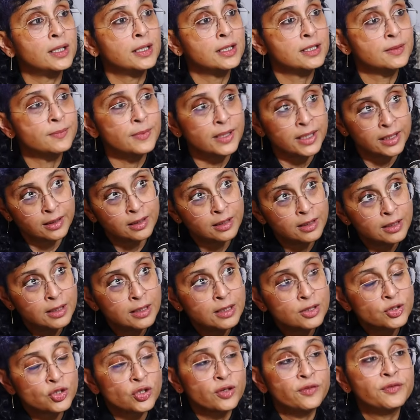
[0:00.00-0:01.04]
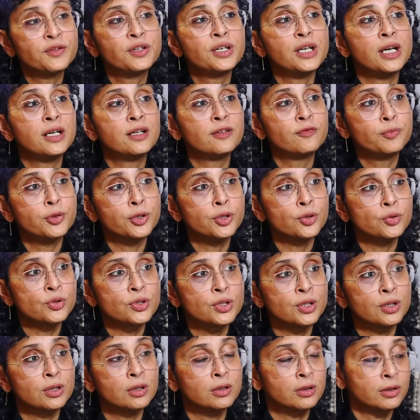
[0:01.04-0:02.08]
He's my sort of creative
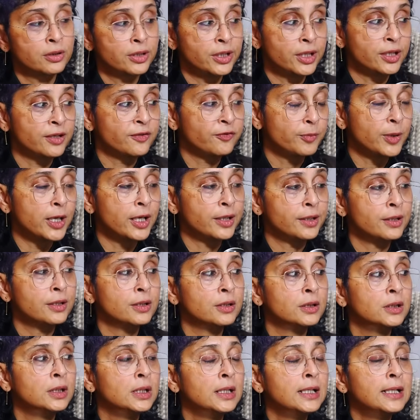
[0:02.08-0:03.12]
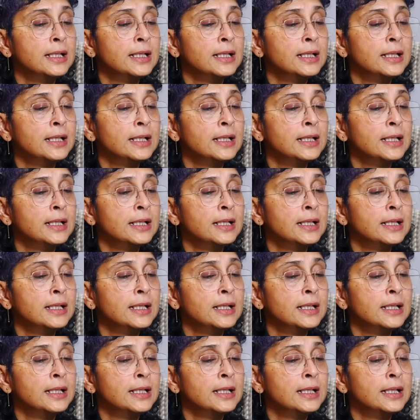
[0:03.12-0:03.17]
producer, creative partner.